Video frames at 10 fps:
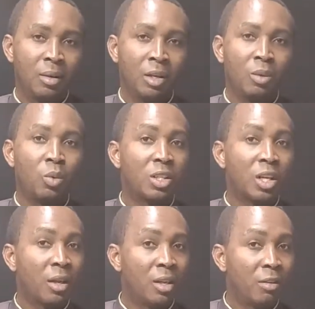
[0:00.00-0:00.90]
And what
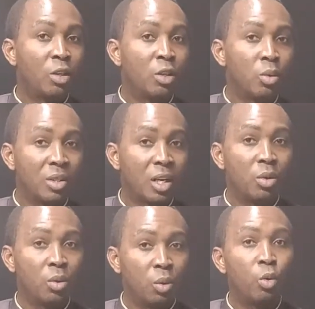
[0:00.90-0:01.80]
are the different tools that
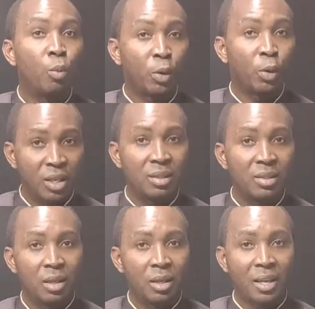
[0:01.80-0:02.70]
you
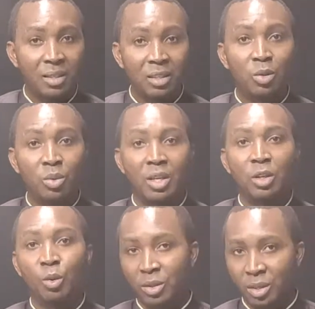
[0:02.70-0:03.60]
possess, ICT tools that
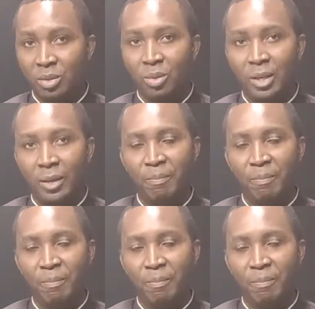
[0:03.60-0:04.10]
you possess today?